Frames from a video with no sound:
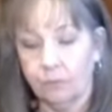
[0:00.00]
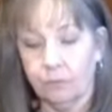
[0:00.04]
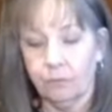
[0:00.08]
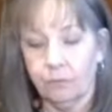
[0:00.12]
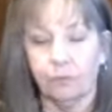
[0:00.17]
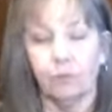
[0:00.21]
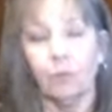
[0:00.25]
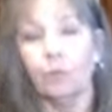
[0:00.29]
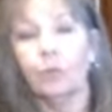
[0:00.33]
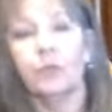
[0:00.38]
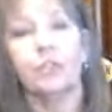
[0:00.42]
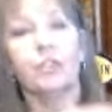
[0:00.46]

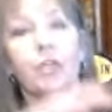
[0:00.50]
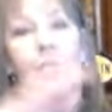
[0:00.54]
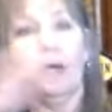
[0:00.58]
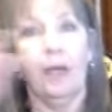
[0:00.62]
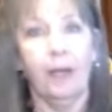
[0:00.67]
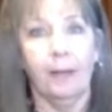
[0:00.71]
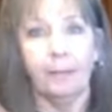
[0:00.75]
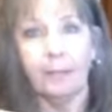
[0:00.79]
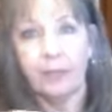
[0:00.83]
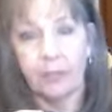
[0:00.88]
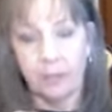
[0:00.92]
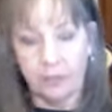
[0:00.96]
which I'm
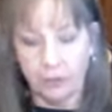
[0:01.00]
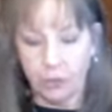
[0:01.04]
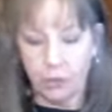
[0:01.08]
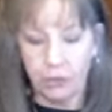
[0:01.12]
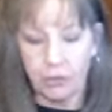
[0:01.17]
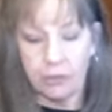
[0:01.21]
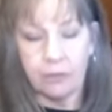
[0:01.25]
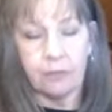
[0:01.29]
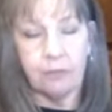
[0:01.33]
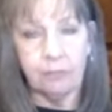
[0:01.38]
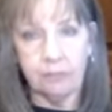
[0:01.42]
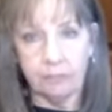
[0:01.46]
gonna
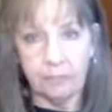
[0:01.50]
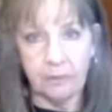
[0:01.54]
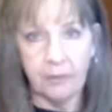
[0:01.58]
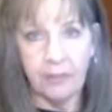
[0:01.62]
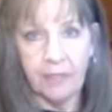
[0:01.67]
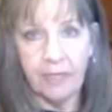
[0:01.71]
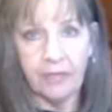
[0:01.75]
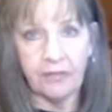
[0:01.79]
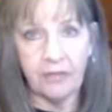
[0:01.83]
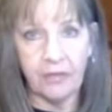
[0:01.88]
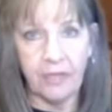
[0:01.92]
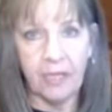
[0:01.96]
just
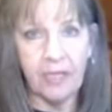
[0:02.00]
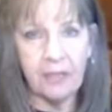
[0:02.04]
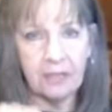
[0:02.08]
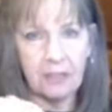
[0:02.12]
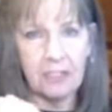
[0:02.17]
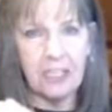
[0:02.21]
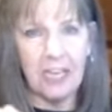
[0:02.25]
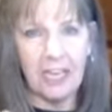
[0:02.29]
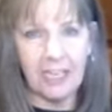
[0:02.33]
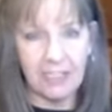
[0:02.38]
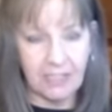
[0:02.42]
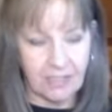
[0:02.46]
hit the
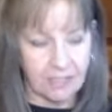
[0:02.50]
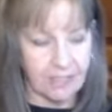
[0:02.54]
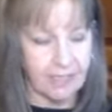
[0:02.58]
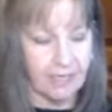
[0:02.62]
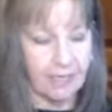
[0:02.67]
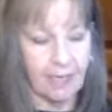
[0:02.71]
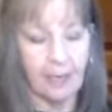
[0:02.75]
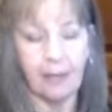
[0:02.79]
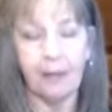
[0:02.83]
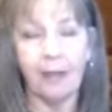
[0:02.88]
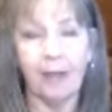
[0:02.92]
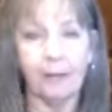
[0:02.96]
next thing.
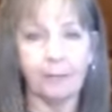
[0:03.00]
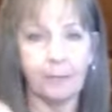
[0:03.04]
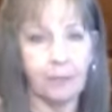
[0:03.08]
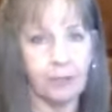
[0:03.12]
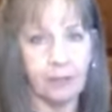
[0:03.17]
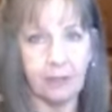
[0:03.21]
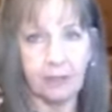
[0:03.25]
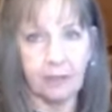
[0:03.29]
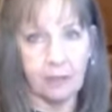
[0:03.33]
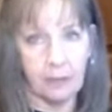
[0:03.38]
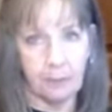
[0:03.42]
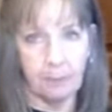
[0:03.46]
I'm gonna
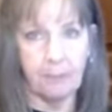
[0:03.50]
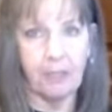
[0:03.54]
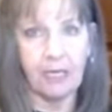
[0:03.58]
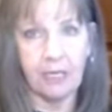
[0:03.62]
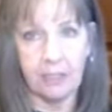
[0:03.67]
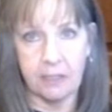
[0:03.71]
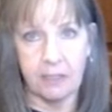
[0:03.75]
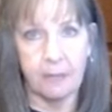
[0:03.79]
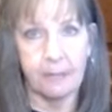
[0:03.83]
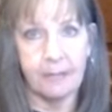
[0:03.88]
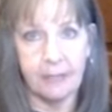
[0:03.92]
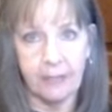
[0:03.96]

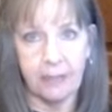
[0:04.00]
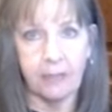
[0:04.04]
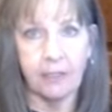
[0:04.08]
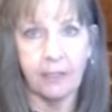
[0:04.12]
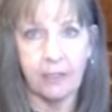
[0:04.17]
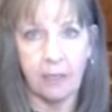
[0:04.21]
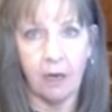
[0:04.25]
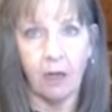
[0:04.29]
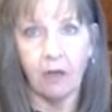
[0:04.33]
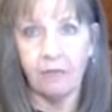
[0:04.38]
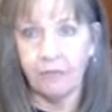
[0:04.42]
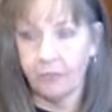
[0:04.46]
get
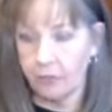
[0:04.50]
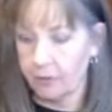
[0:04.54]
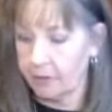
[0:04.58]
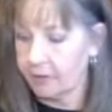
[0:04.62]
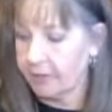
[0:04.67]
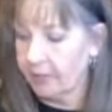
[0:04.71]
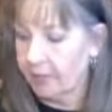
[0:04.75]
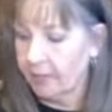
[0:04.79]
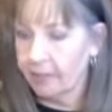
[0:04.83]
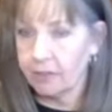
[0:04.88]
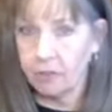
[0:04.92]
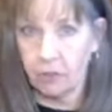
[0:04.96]
off on a
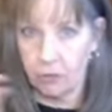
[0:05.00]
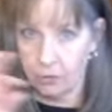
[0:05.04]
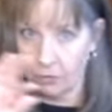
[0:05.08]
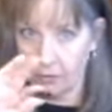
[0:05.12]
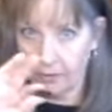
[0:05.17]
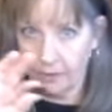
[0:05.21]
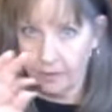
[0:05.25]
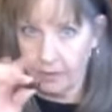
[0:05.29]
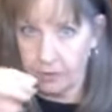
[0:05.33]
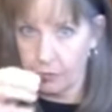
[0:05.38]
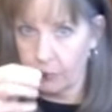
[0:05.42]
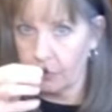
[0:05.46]
tangent on
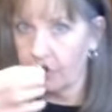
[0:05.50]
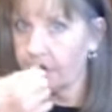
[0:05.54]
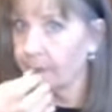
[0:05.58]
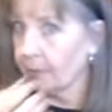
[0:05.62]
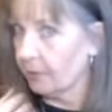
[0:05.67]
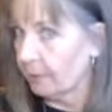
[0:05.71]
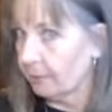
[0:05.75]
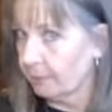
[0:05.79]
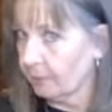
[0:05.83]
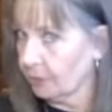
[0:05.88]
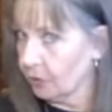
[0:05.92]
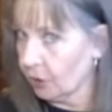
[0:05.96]
this one, but
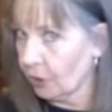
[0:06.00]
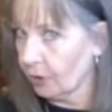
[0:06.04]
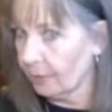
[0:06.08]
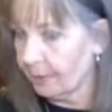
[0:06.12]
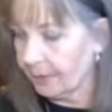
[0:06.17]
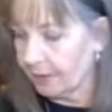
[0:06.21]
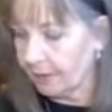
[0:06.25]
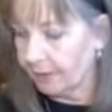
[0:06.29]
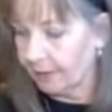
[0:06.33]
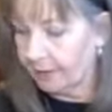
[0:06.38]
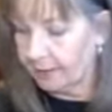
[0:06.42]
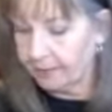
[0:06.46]

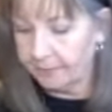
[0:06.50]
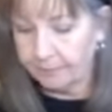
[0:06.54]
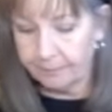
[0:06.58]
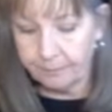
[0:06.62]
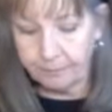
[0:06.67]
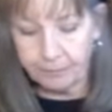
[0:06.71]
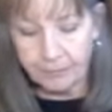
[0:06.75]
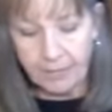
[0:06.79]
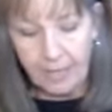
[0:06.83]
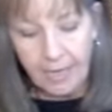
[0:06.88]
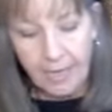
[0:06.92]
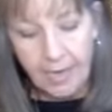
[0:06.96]
tourmaline,
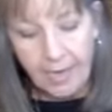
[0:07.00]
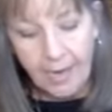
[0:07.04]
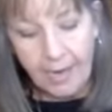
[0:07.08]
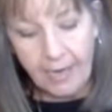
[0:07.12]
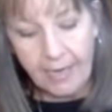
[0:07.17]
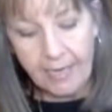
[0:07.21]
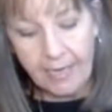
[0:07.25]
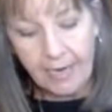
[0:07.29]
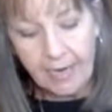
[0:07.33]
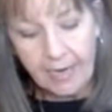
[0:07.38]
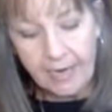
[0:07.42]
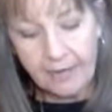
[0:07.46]
and I
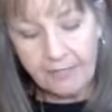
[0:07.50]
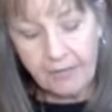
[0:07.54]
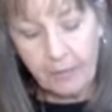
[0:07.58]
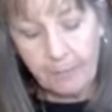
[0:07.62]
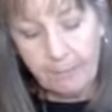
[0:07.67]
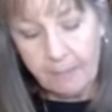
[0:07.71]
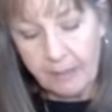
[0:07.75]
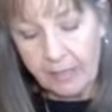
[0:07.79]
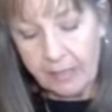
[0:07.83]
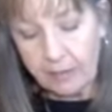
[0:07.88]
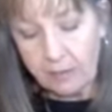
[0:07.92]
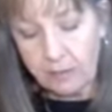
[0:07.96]
have a
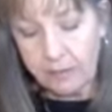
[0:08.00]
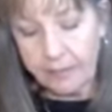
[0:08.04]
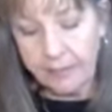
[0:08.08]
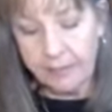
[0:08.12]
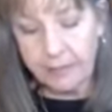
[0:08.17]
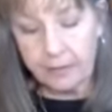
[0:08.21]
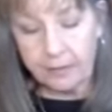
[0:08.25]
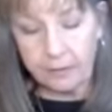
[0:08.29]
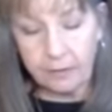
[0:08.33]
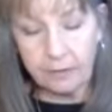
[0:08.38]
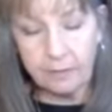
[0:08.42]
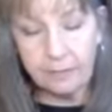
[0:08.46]
metal
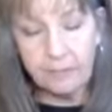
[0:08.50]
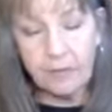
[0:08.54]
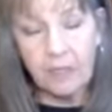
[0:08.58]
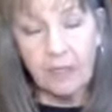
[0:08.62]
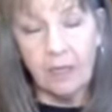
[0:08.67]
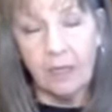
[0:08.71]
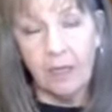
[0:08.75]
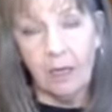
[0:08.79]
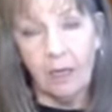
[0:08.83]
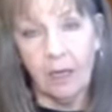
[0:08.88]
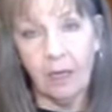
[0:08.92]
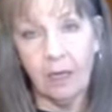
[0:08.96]
here.
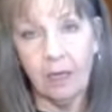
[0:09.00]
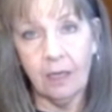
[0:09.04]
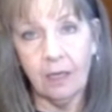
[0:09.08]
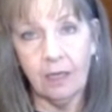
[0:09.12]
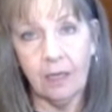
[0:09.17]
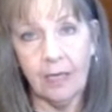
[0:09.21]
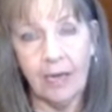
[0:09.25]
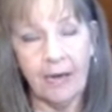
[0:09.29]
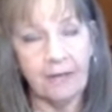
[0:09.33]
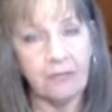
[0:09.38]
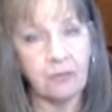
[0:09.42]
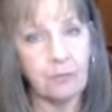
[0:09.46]

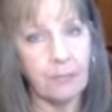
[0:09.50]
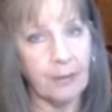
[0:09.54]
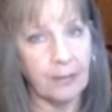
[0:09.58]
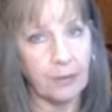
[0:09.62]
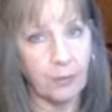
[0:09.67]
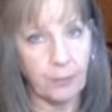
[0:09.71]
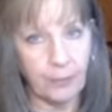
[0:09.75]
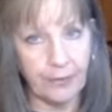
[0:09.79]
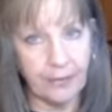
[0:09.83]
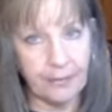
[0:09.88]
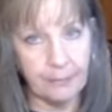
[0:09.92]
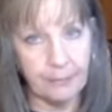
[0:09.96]
After my
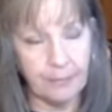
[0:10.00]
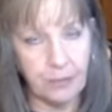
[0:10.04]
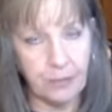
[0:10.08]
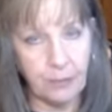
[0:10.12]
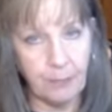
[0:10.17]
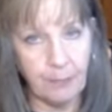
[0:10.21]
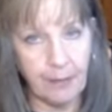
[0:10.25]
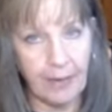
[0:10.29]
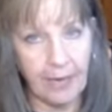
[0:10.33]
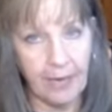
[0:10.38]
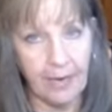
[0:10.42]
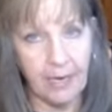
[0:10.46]
grandmother
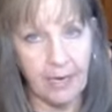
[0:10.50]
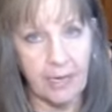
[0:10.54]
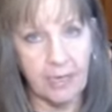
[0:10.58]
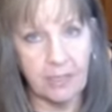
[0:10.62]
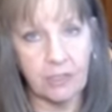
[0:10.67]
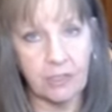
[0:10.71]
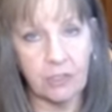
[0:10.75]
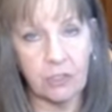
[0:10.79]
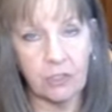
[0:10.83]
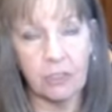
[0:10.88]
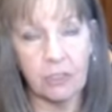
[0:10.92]
passed,